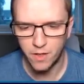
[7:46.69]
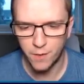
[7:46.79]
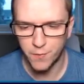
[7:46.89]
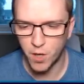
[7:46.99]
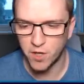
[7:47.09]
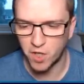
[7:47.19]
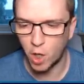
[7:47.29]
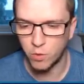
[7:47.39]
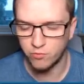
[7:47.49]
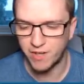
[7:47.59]
A third
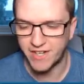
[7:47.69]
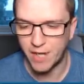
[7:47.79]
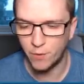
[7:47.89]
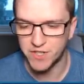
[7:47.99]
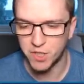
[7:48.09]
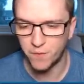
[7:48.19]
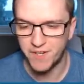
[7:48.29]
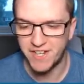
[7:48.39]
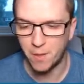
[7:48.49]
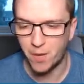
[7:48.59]
goal would really kill this off.
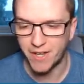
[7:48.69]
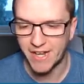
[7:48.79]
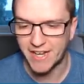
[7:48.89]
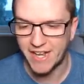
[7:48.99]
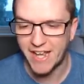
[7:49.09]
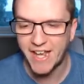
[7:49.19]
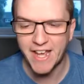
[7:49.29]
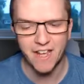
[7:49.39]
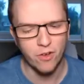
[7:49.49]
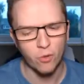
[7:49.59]
Iniga might get it
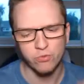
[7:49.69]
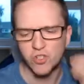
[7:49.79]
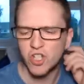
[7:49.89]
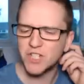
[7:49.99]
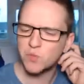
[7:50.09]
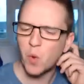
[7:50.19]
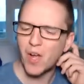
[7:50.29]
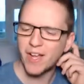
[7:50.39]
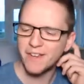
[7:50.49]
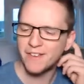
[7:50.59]
here. Oh, just
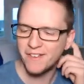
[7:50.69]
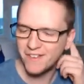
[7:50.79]
wide.